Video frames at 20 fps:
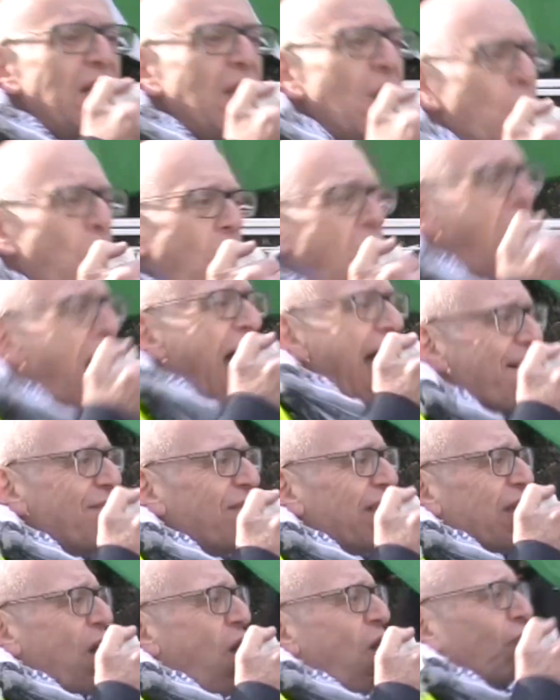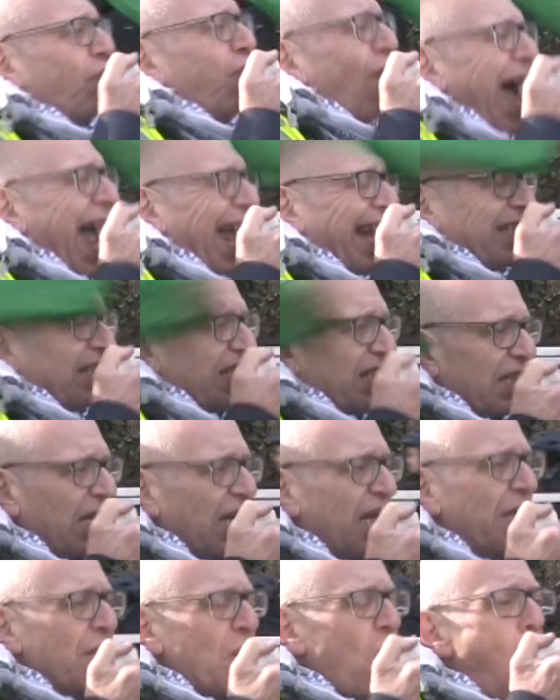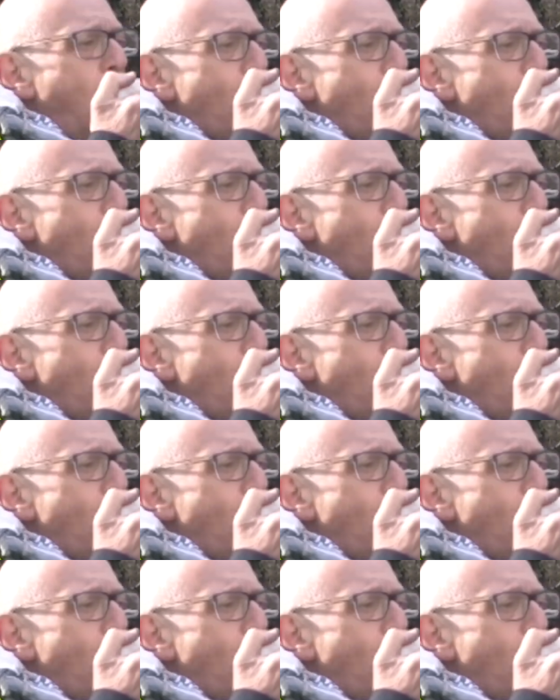whatever your race, your